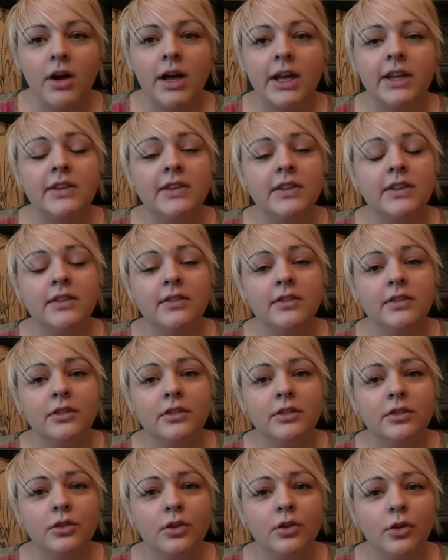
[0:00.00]
I
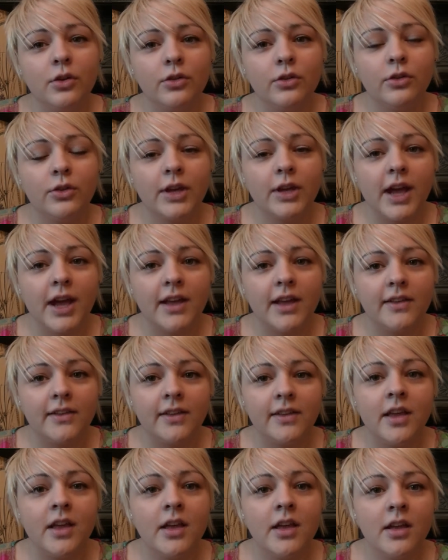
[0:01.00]
know you guys,